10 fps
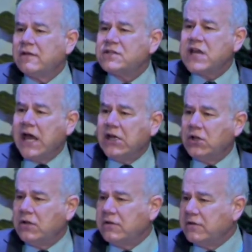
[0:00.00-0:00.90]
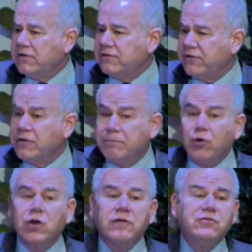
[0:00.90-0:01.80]
title to the
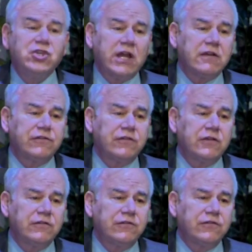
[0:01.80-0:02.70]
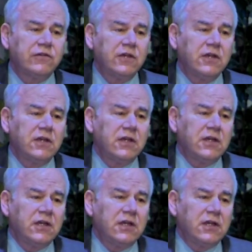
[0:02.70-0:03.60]
book of Genesis,
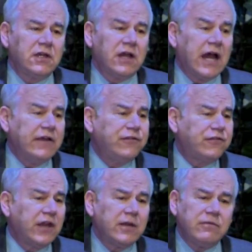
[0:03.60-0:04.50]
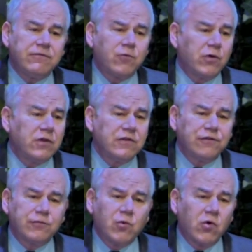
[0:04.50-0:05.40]
I stand before you
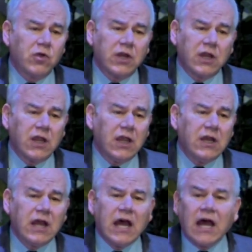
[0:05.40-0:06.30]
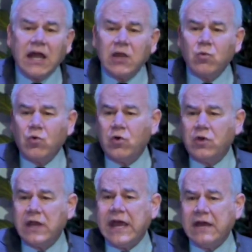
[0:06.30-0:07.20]
this morning and I
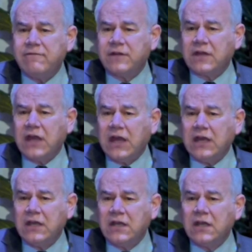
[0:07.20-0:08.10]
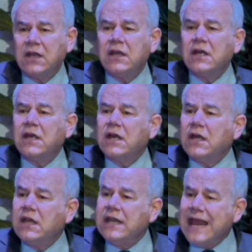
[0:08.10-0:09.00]
would advocate
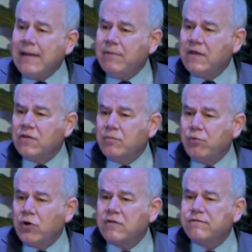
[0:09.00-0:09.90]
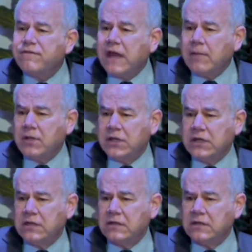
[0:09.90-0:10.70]
naming the book Family.